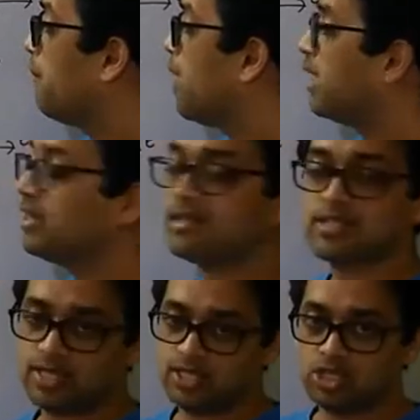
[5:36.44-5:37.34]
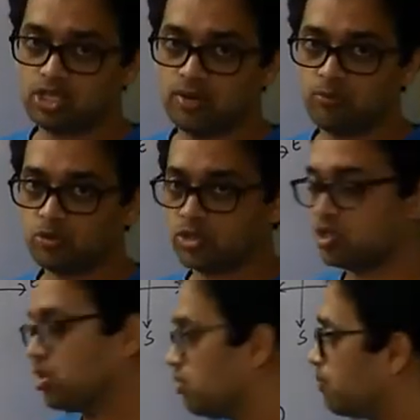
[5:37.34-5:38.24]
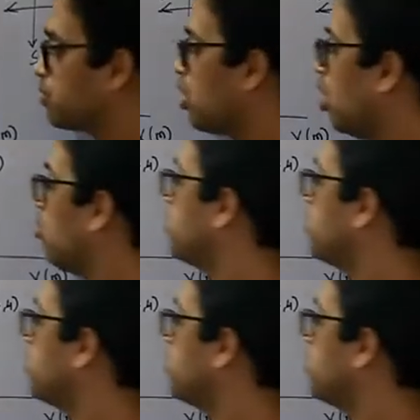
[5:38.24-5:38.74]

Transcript: minus initial position. How